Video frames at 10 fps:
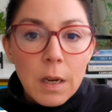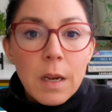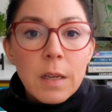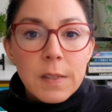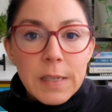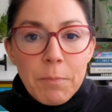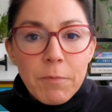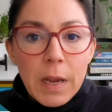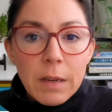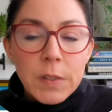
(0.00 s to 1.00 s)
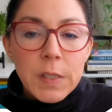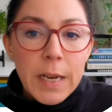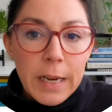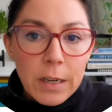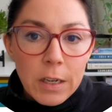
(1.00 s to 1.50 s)
Step 5 is
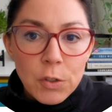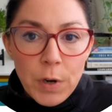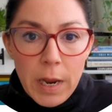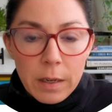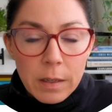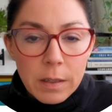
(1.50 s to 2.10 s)
staying on track.